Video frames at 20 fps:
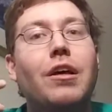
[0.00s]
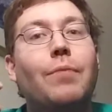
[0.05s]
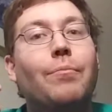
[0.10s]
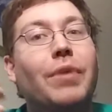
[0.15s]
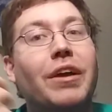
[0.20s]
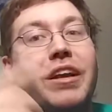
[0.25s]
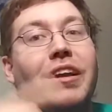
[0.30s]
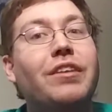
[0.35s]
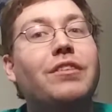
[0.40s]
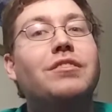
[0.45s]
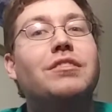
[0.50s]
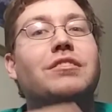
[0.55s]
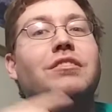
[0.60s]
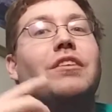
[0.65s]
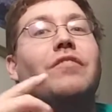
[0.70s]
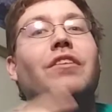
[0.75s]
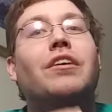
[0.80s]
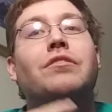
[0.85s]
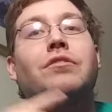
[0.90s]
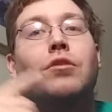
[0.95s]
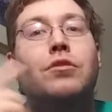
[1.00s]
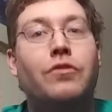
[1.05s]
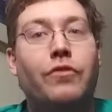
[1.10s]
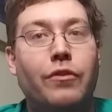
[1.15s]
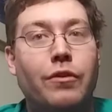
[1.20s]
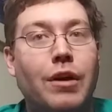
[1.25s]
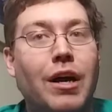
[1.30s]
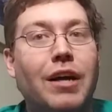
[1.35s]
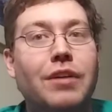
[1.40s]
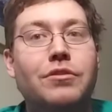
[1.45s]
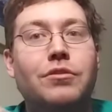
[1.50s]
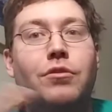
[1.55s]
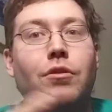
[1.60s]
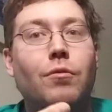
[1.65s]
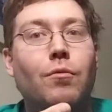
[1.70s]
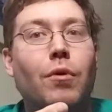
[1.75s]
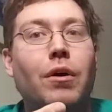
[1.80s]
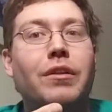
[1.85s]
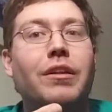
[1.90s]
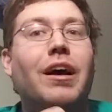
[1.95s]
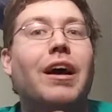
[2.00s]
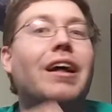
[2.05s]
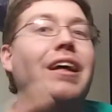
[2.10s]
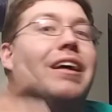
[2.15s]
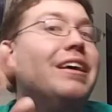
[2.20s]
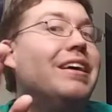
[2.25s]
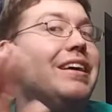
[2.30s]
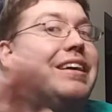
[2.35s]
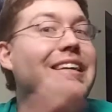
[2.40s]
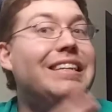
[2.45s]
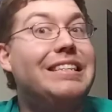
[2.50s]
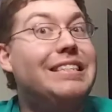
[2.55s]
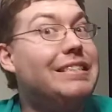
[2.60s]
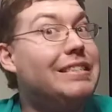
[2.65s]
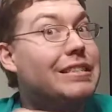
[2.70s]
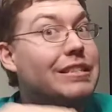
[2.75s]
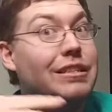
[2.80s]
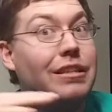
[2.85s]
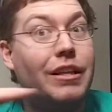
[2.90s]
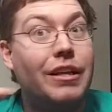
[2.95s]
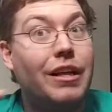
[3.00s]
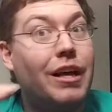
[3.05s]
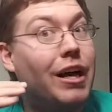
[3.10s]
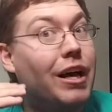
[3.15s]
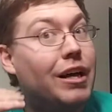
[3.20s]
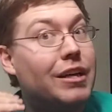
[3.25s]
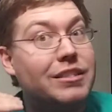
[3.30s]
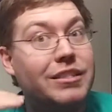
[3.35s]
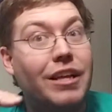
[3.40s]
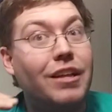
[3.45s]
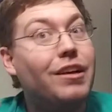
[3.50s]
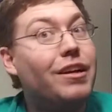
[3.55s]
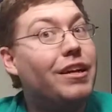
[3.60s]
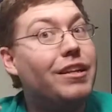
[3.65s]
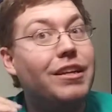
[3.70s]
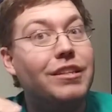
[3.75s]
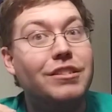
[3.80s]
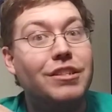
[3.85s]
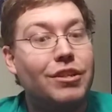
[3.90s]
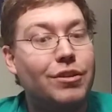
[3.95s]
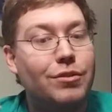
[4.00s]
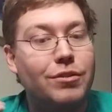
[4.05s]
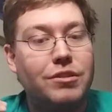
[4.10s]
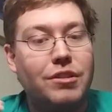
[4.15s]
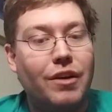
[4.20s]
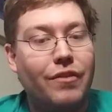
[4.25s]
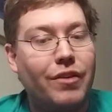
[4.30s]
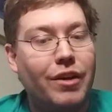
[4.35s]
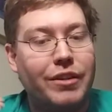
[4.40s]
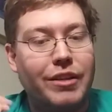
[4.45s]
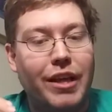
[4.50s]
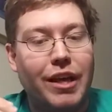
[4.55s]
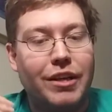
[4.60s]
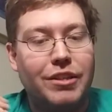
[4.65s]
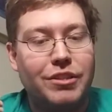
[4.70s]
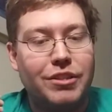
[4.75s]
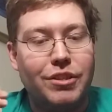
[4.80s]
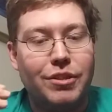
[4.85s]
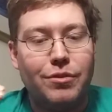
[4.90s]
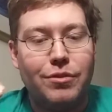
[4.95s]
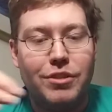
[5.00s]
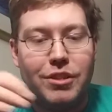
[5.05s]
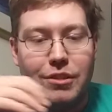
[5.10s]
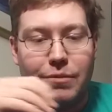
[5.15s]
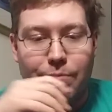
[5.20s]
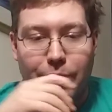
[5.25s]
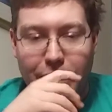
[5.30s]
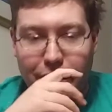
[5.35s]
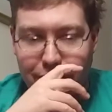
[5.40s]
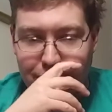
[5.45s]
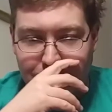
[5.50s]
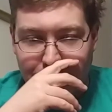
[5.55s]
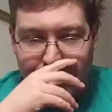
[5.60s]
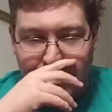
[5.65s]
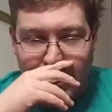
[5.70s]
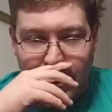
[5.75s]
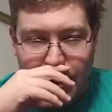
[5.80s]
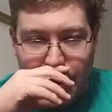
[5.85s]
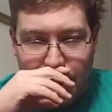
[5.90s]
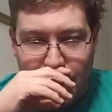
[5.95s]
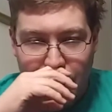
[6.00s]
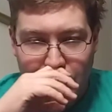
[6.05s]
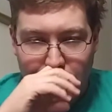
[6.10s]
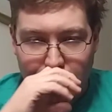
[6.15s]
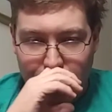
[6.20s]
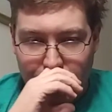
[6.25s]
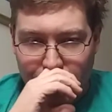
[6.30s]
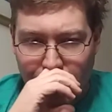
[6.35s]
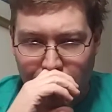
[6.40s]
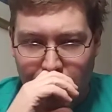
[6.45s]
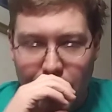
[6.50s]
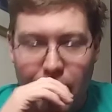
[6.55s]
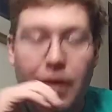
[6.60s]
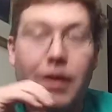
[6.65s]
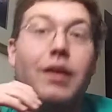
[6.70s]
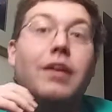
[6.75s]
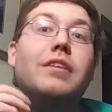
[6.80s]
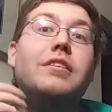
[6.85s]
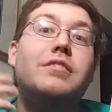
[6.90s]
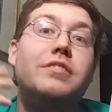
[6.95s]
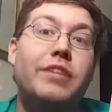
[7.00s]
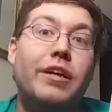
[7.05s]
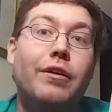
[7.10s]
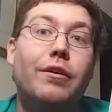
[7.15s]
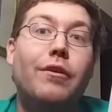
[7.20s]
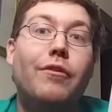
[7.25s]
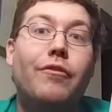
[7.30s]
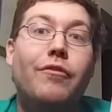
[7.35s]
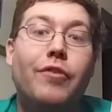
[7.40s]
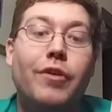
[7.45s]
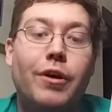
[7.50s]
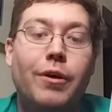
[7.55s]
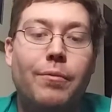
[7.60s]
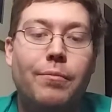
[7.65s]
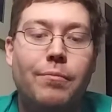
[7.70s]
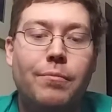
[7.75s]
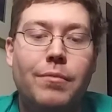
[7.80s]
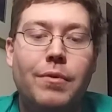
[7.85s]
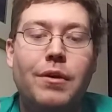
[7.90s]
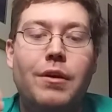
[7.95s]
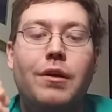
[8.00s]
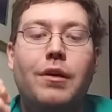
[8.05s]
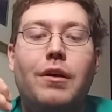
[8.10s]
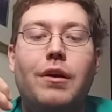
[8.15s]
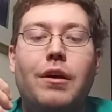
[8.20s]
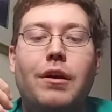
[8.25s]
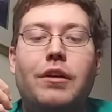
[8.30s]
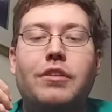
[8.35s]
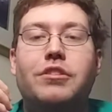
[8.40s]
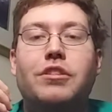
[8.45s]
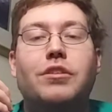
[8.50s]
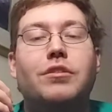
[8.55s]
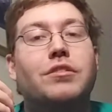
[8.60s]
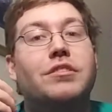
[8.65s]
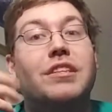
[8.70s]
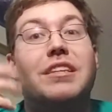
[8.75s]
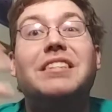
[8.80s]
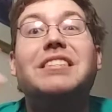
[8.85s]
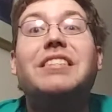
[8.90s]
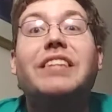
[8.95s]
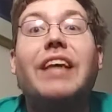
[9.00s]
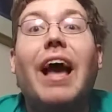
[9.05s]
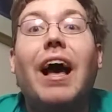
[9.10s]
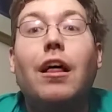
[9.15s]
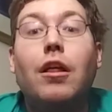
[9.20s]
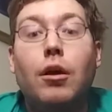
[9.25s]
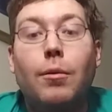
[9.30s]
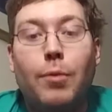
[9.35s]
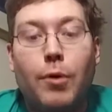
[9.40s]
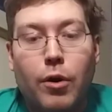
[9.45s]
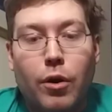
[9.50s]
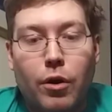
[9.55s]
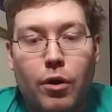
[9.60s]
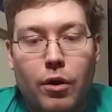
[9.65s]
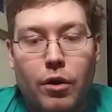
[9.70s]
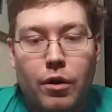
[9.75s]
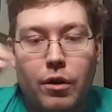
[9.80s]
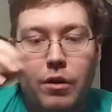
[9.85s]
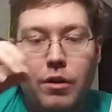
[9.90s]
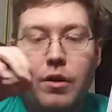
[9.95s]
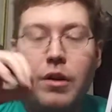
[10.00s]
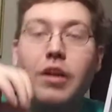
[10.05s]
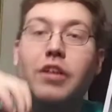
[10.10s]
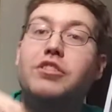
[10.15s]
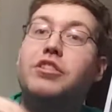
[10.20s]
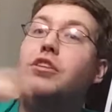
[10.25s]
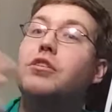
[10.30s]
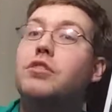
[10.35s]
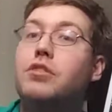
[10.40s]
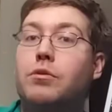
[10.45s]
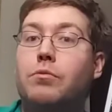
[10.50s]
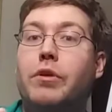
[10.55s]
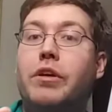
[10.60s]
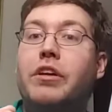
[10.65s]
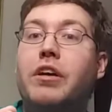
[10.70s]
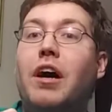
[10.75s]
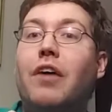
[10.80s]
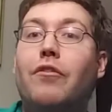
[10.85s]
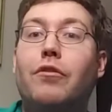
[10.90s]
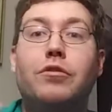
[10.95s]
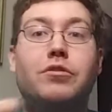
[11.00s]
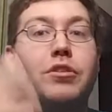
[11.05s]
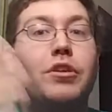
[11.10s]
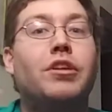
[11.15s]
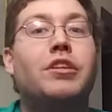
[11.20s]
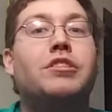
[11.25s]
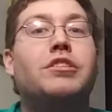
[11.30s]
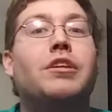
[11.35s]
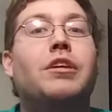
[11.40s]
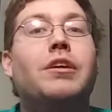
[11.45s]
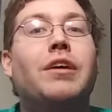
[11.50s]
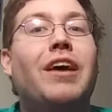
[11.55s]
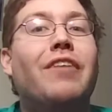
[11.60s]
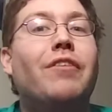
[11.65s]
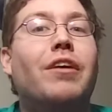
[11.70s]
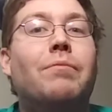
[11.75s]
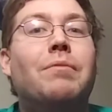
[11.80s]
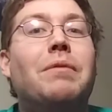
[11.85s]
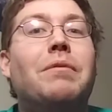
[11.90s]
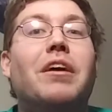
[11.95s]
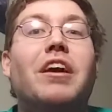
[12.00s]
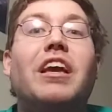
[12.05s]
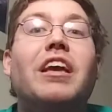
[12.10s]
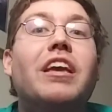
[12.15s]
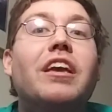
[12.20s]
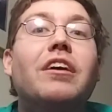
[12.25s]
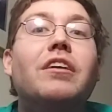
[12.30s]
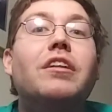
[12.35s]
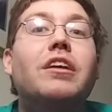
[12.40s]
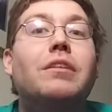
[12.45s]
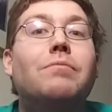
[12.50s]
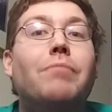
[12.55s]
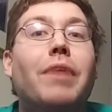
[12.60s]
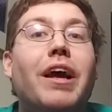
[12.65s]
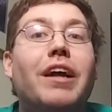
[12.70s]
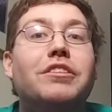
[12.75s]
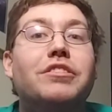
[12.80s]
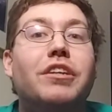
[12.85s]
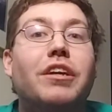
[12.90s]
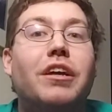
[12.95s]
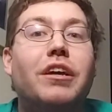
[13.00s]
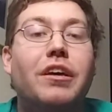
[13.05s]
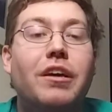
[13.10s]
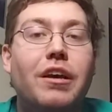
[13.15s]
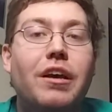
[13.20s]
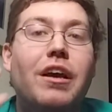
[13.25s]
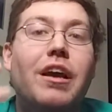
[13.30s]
But he uses stuff like Nosferatu and whatnot. Celica doesn't use stuff like that. She uses basically Seraphim. She uses Excalibur. She uses Recover, so she can have like maybe a healing magic.